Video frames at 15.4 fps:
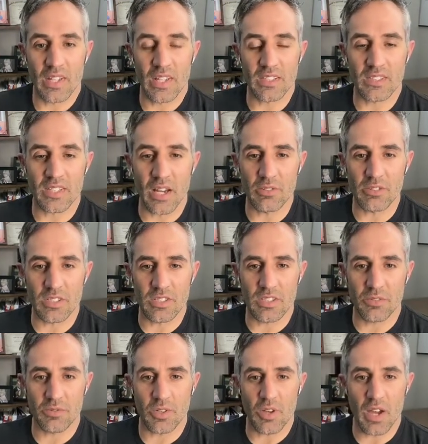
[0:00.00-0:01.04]
It sounds
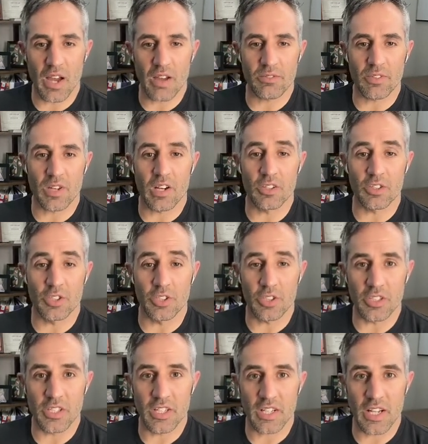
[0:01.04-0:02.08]
as if you have a
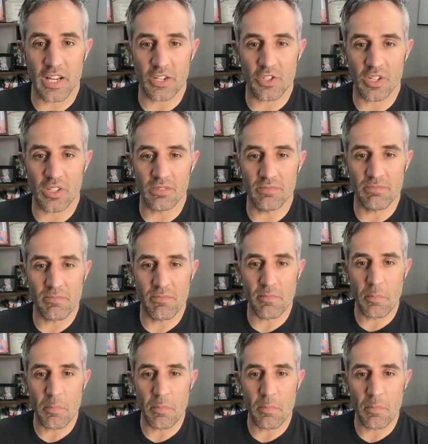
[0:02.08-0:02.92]
good connection